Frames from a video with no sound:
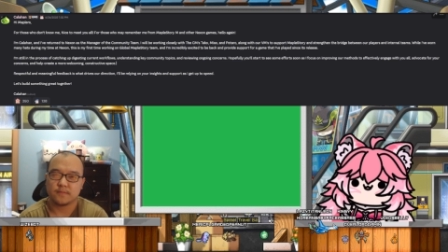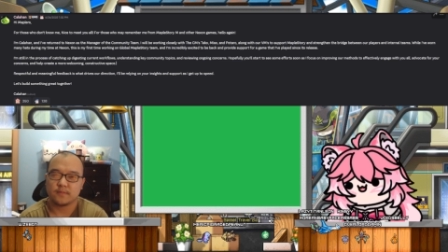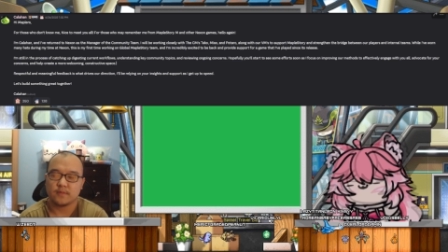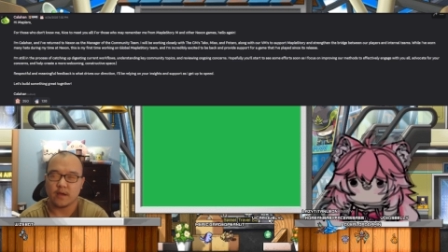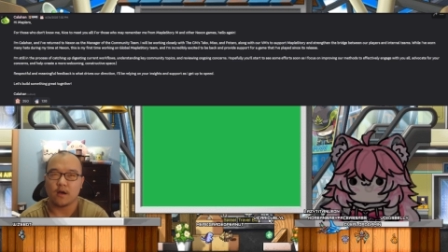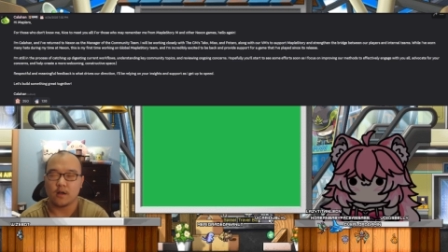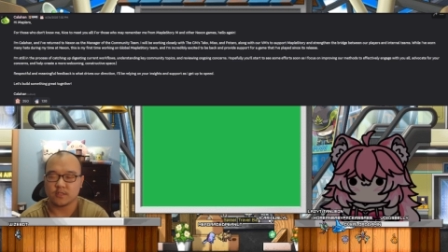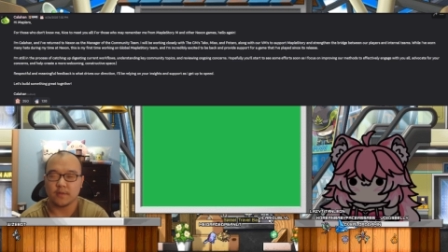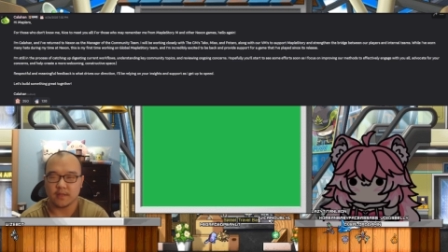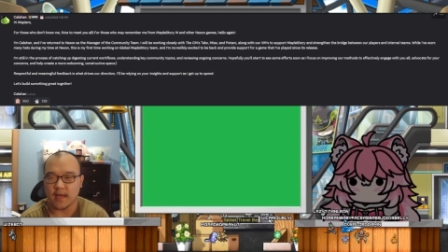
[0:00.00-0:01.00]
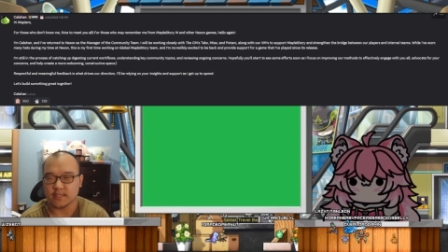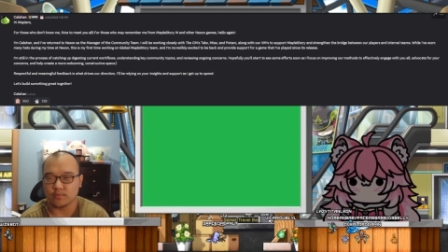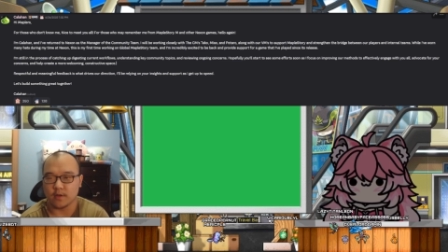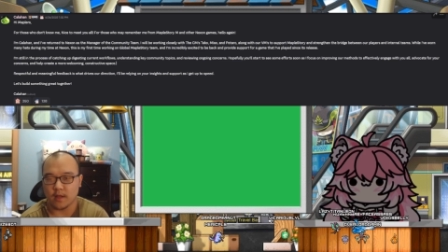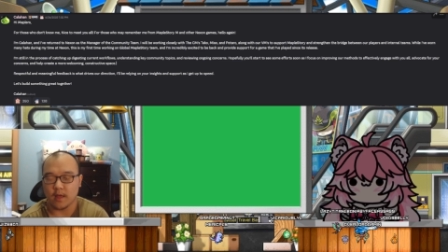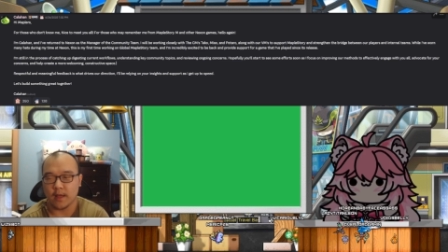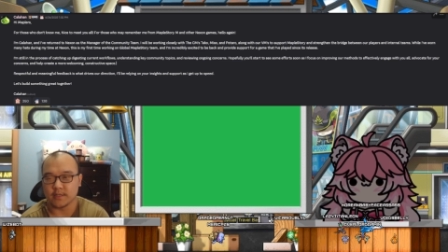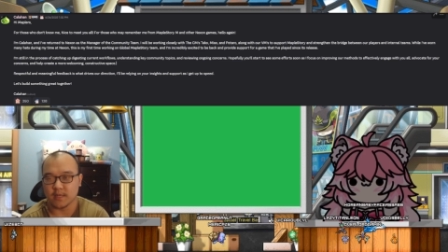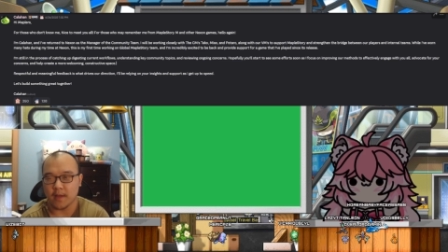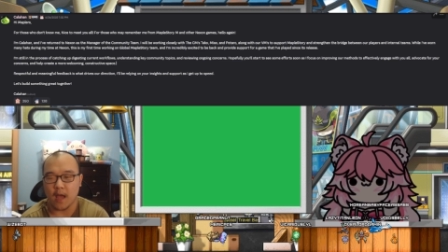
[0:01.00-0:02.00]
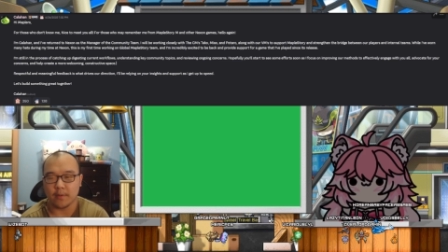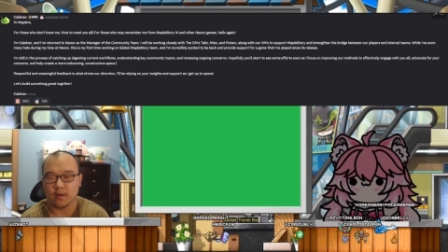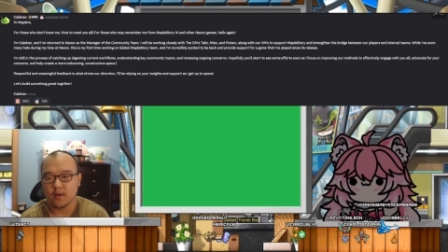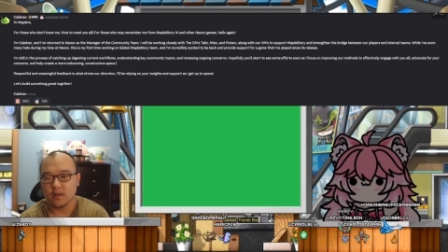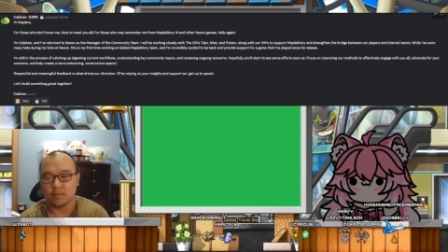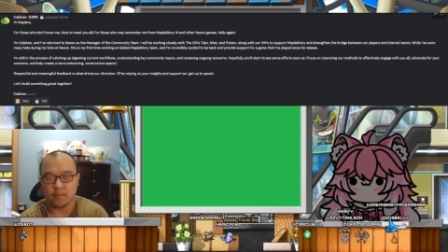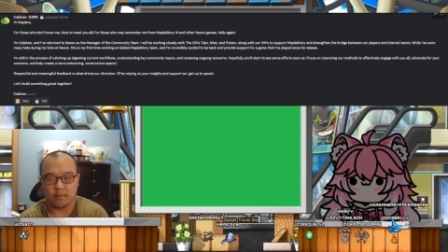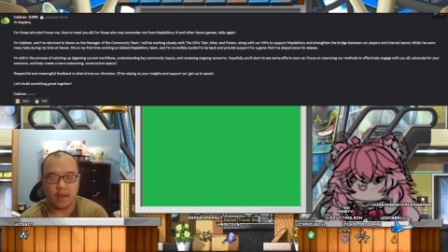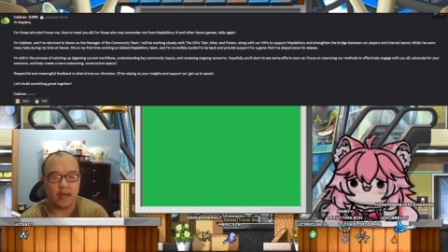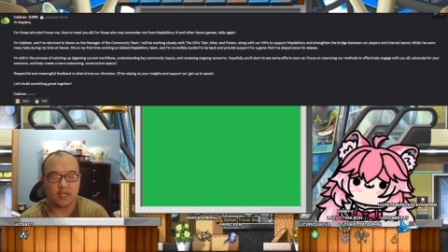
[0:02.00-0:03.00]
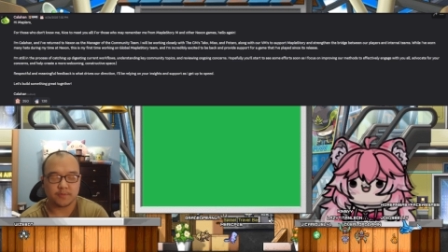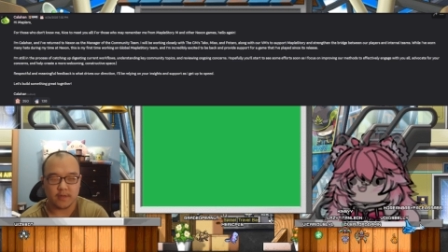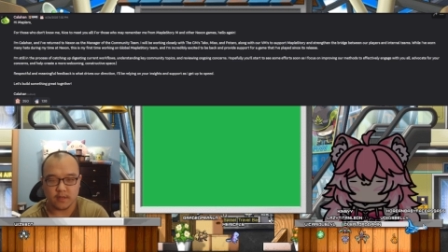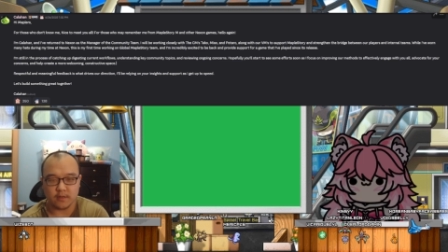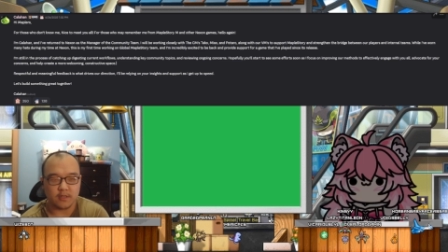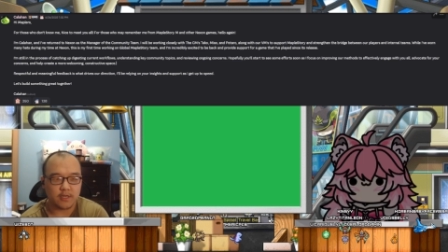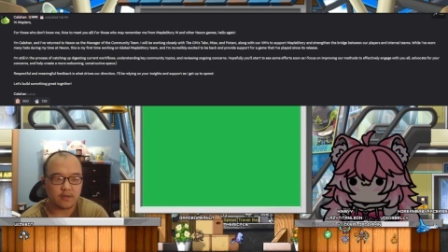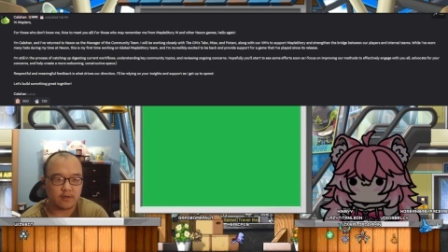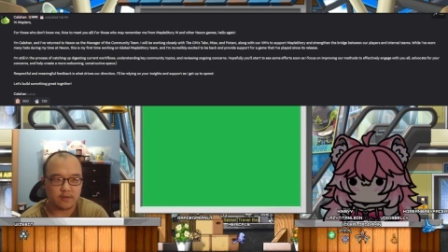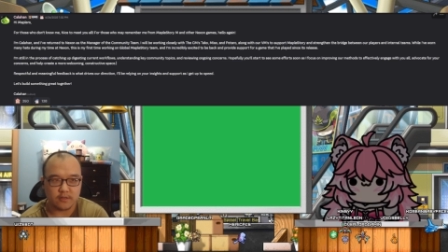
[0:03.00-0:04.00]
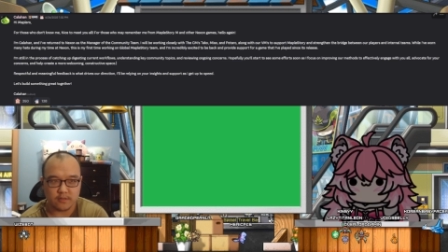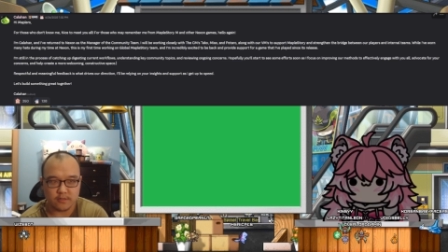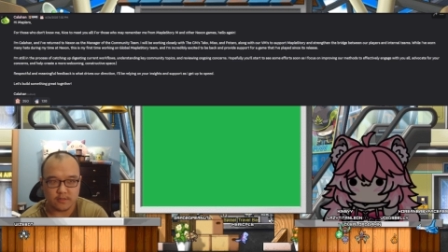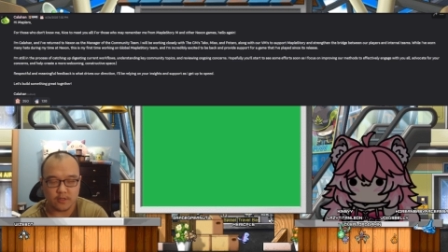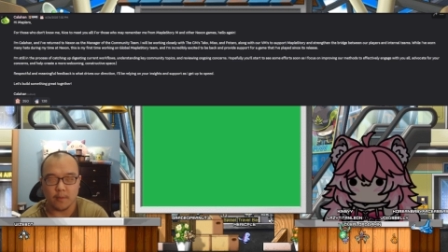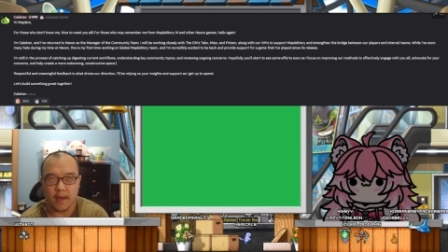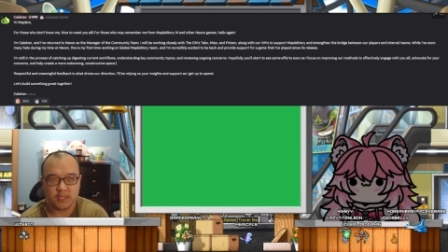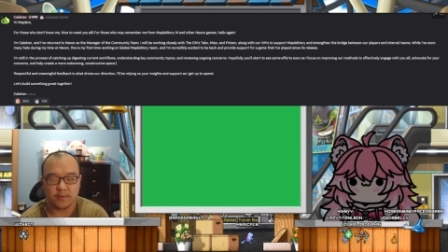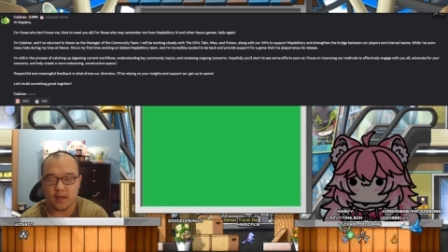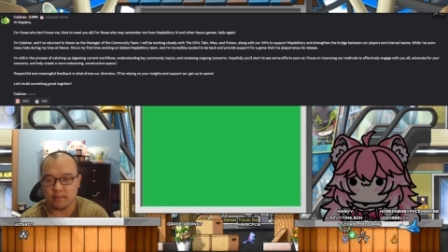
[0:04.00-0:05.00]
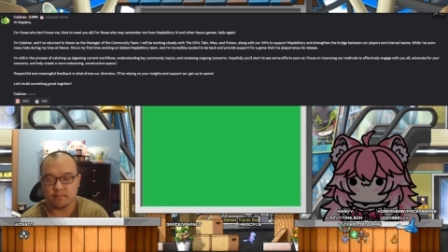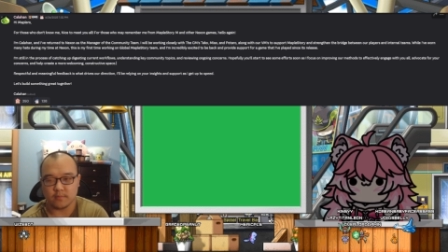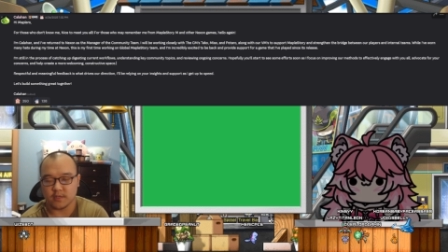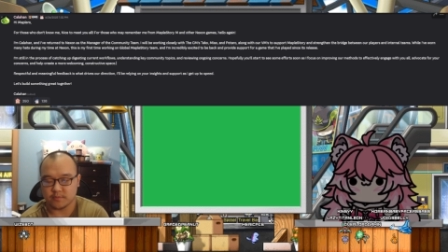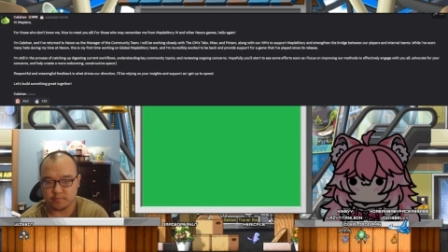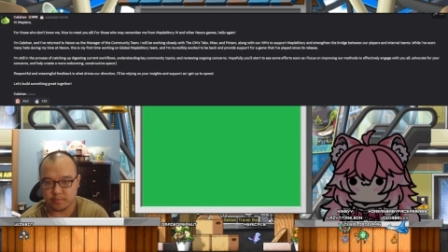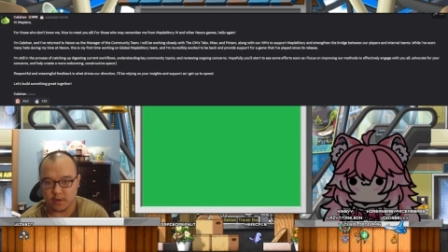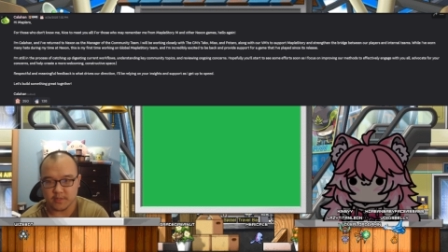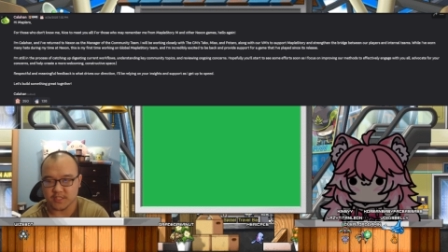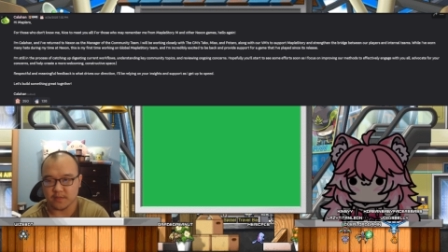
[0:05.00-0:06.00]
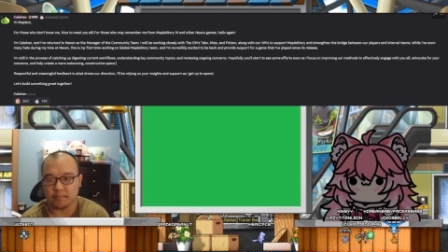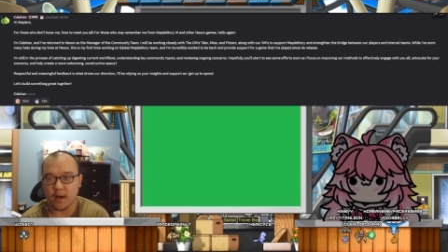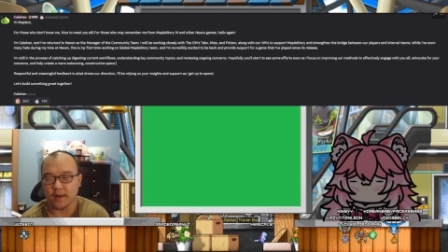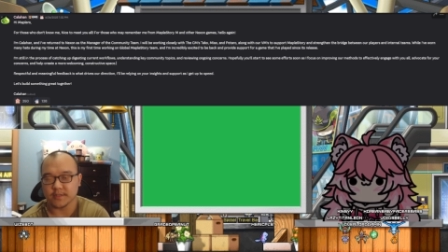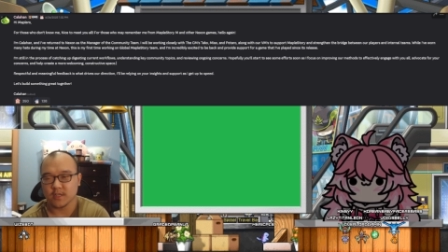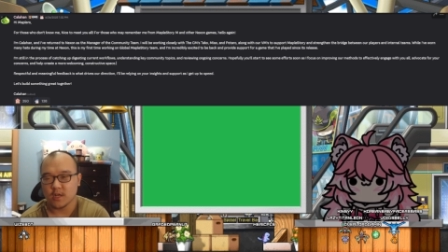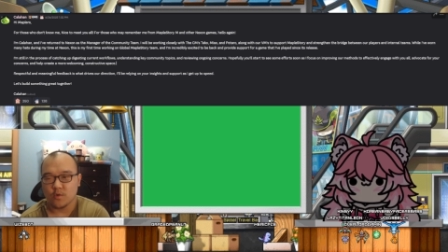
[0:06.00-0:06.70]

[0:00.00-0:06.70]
yeah, ultimately that's what ends up happening. Management, leader, no, management is pretty much just a boss.